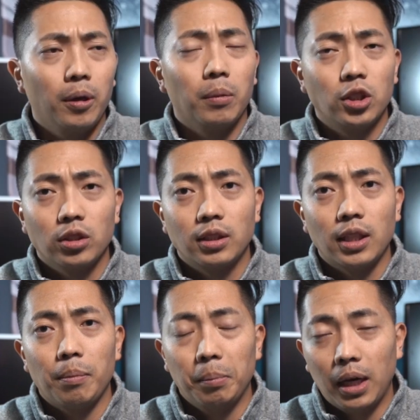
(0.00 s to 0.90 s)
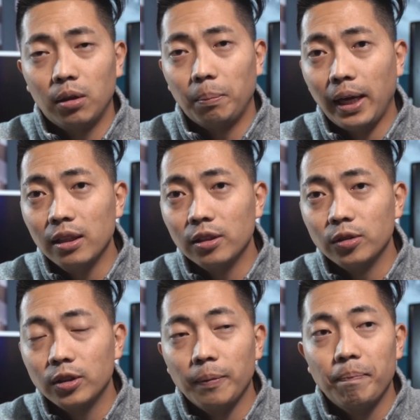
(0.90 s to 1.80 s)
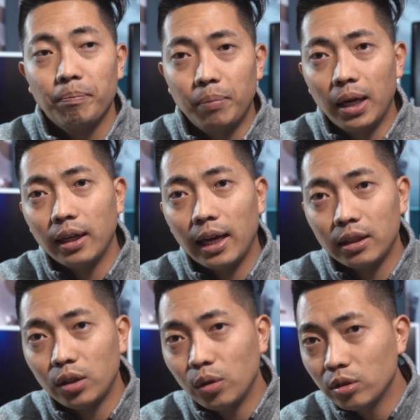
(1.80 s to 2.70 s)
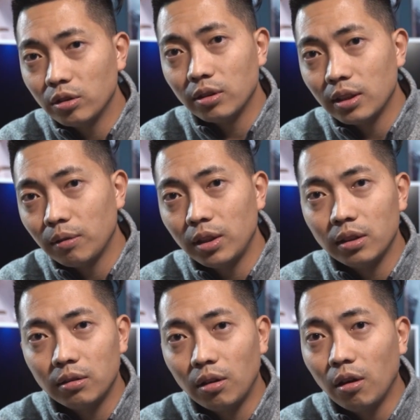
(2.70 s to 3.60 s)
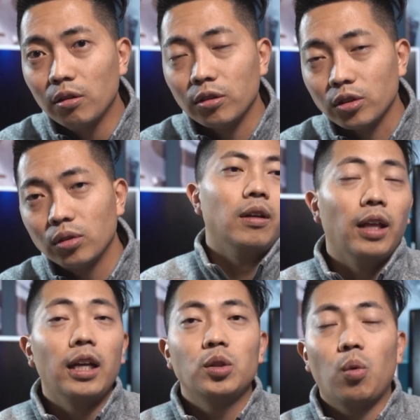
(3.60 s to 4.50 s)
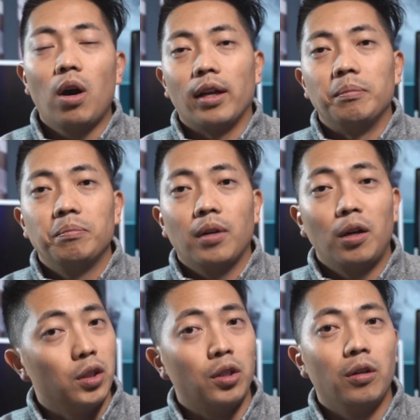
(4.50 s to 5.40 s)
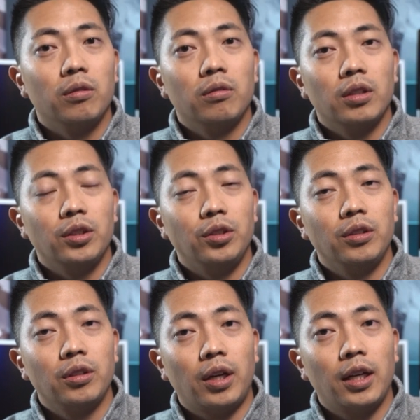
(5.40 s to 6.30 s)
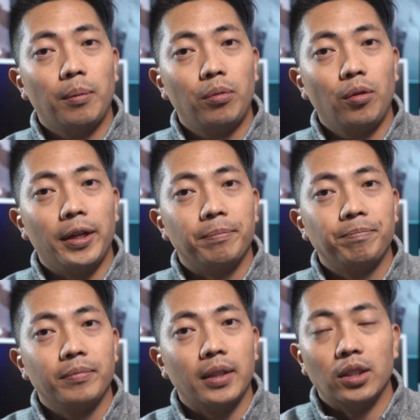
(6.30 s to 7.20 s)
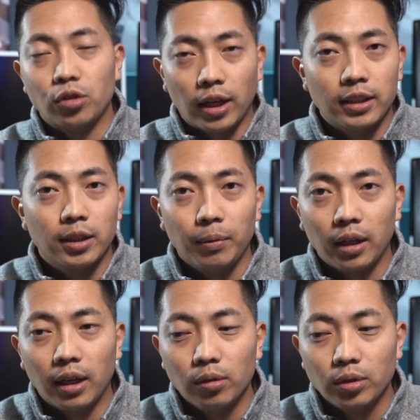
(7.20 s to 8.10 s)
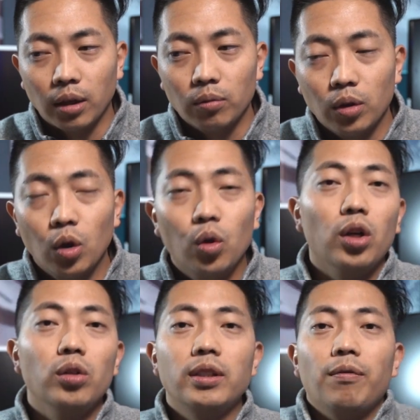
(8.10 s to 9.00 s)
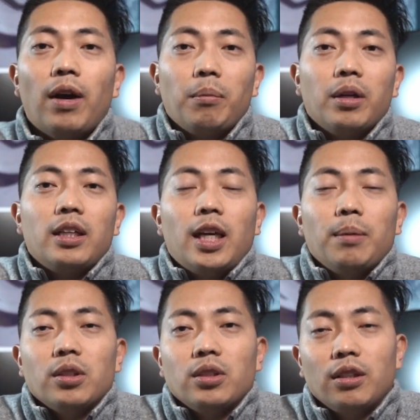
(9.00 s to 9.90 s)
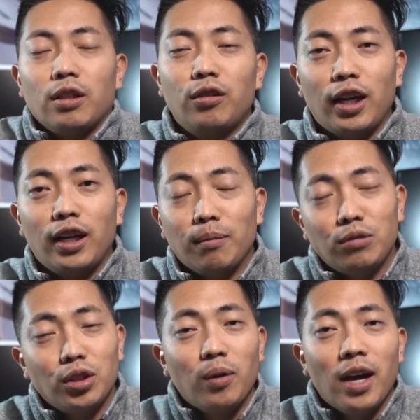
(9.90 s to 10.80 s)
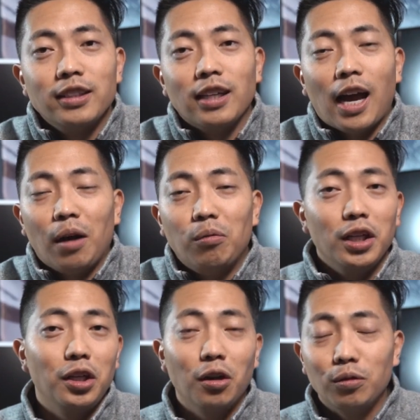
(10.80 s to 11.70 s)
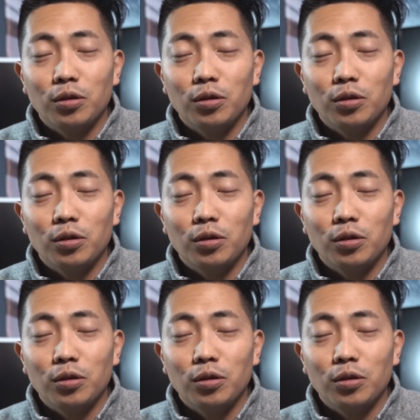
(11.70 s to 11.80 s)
much the same amount of payload, but at $270. And that is why I returned the Zhiyun Crane M3 and trying something else out. Who knows if I'm gonna keep the Zhiyun Crane M2S? I really don't